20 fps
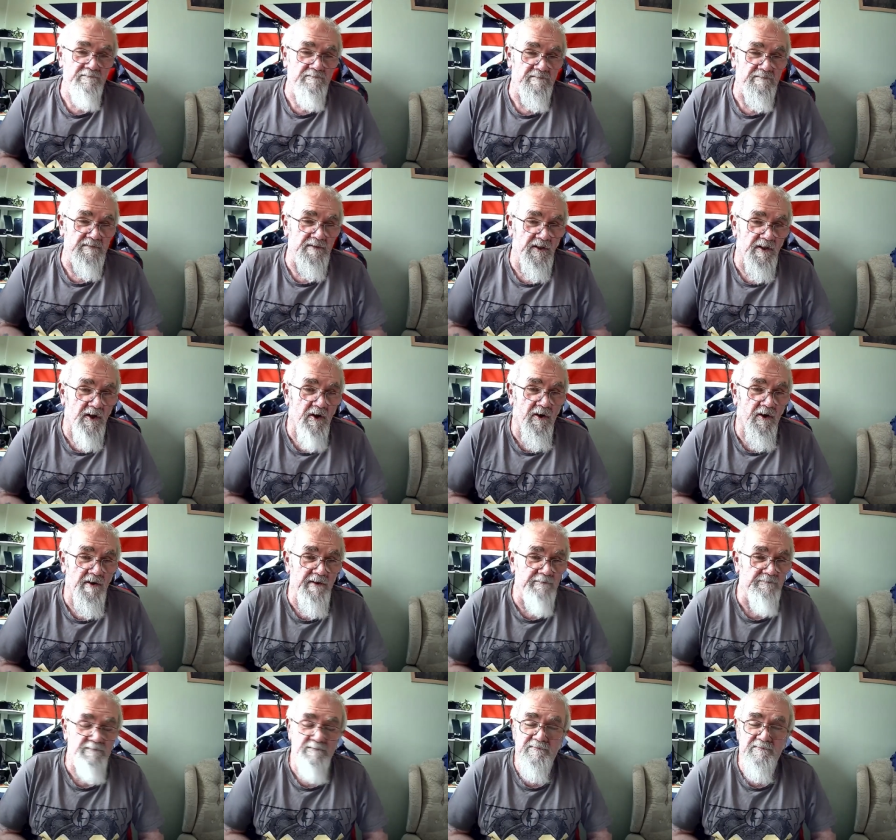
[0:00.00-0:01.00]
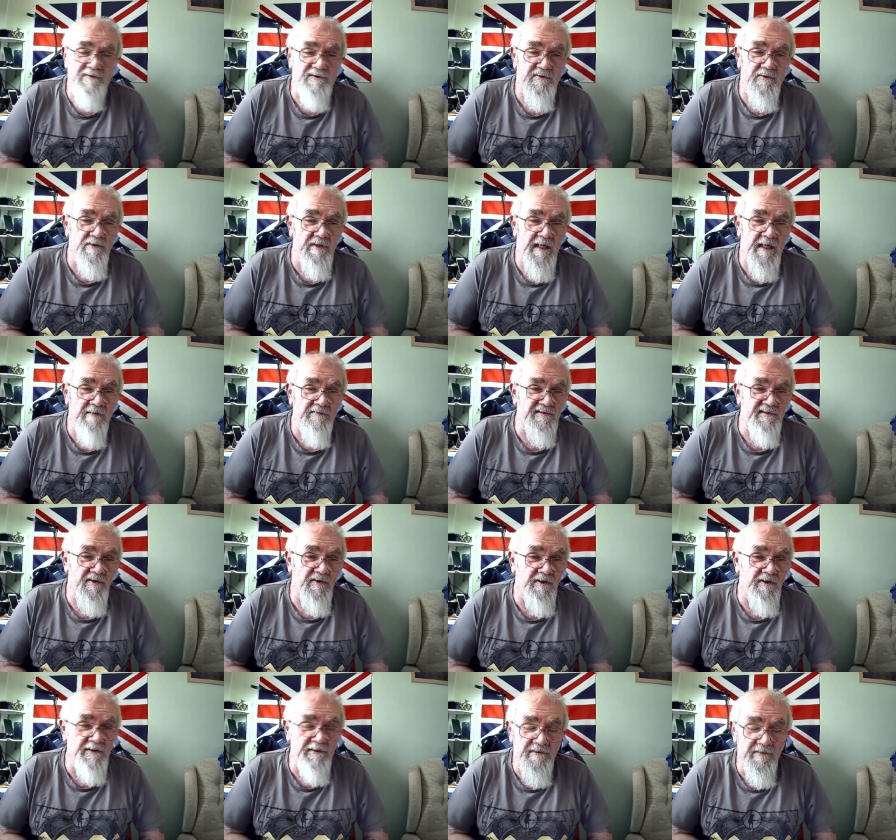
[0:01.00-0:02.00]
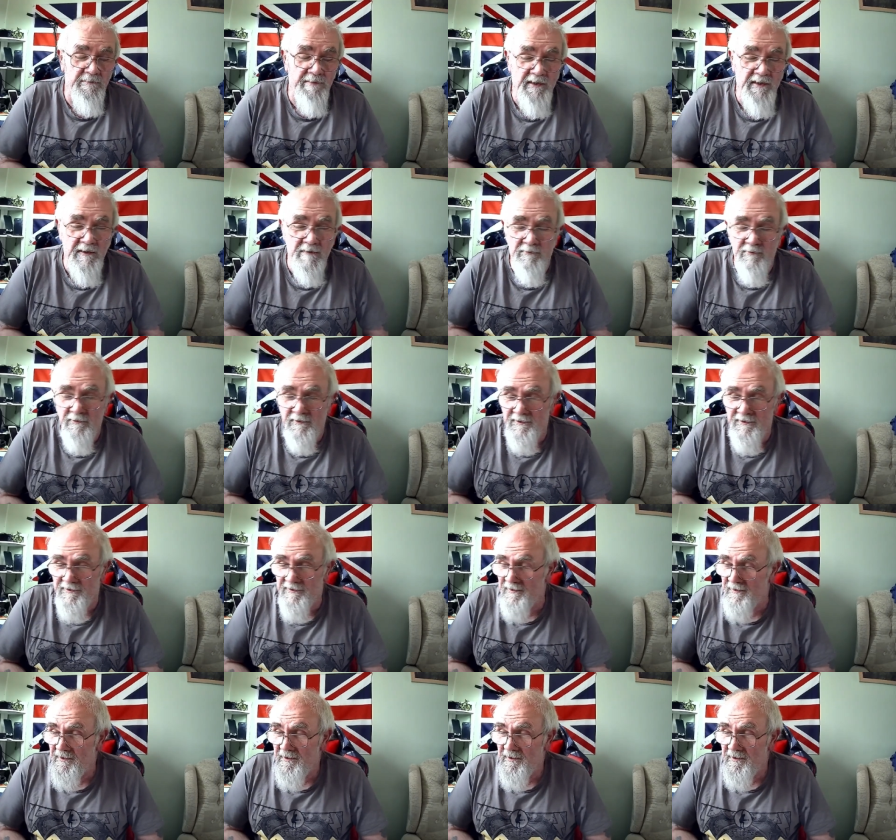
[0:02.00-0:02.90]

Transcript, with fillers: the guy stood outside of the pub was.